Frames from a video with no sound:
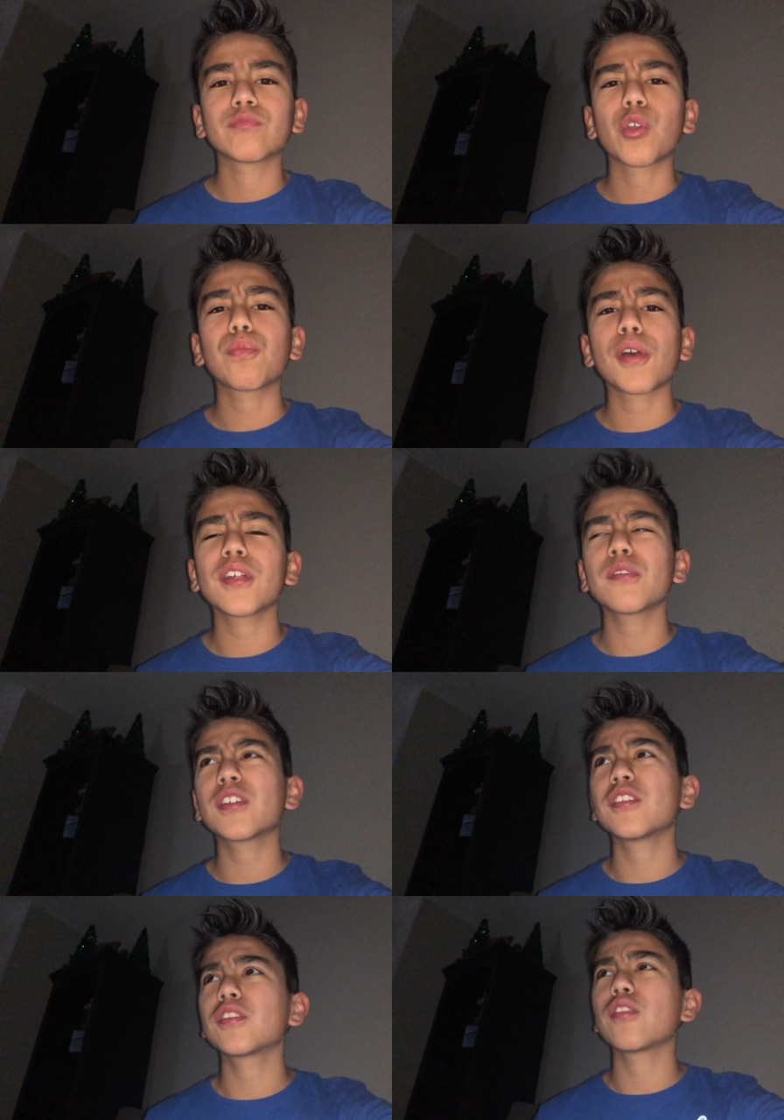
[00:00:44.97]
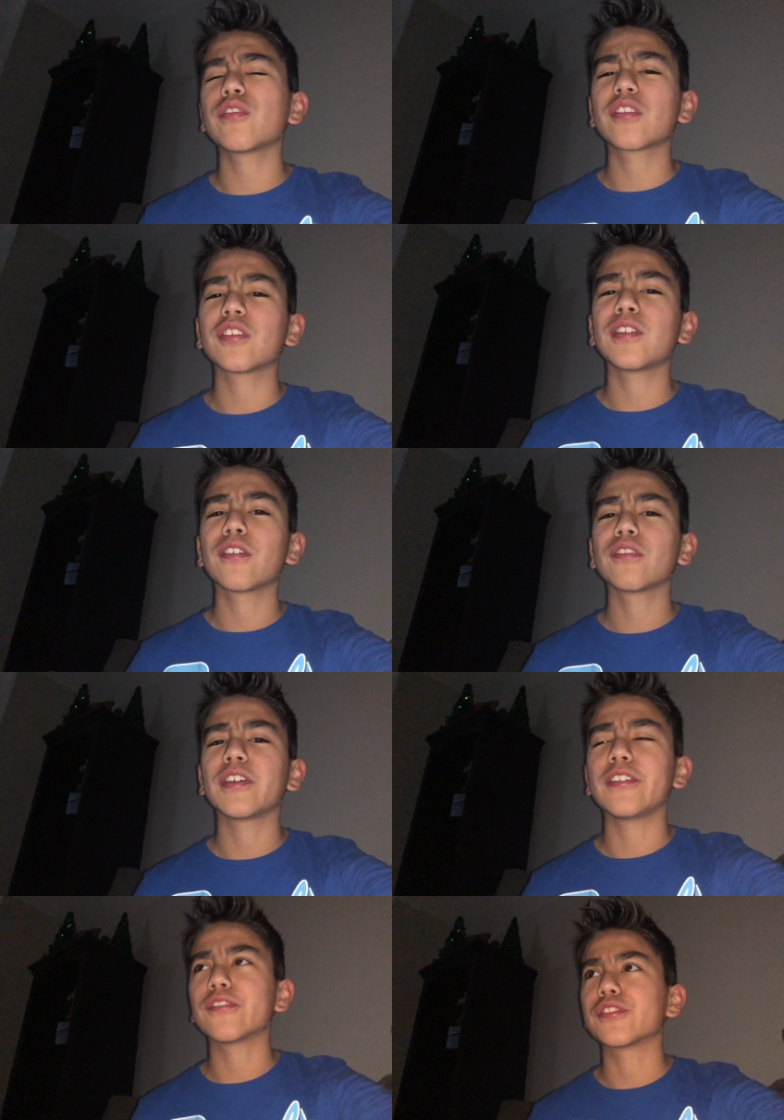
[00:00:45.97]
we're probably gonna go to thin air
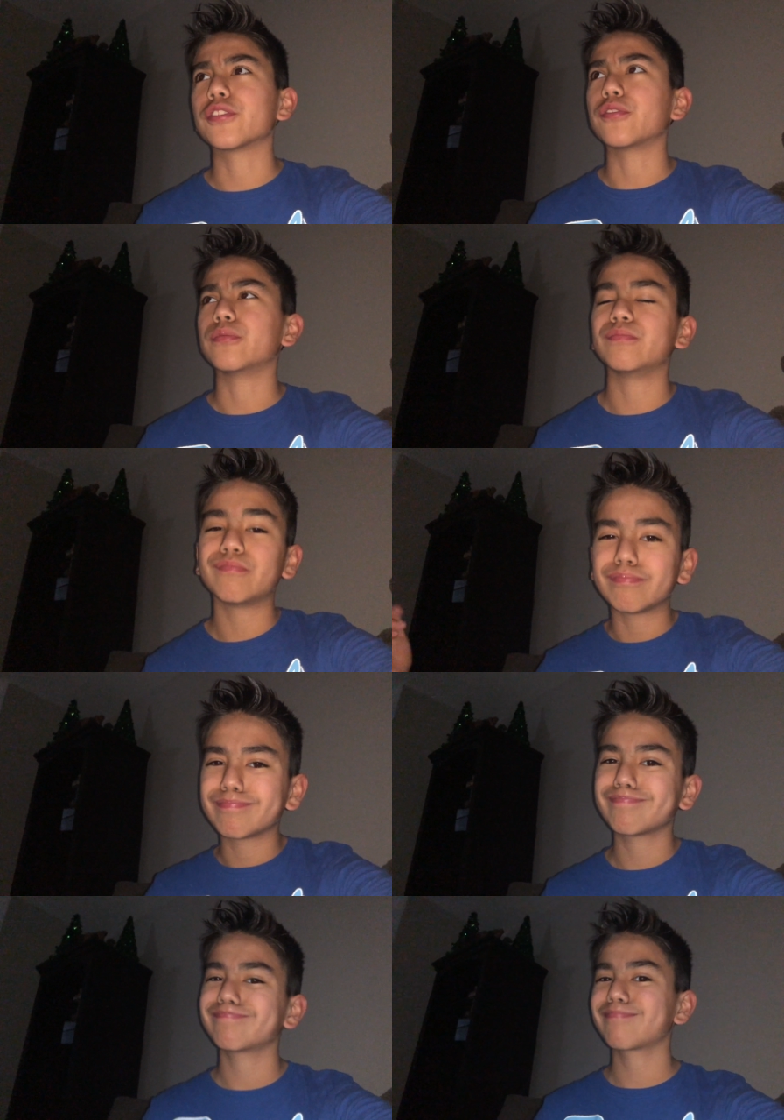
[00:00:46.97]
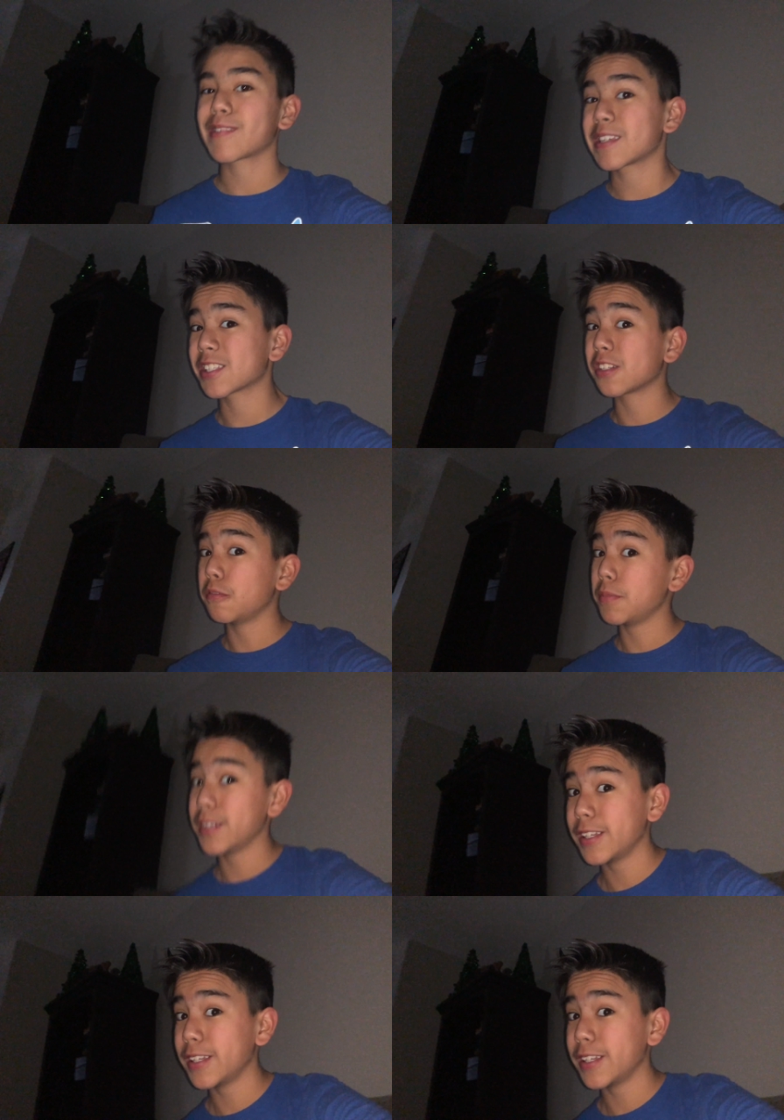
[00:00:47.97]
later, so it's gonna be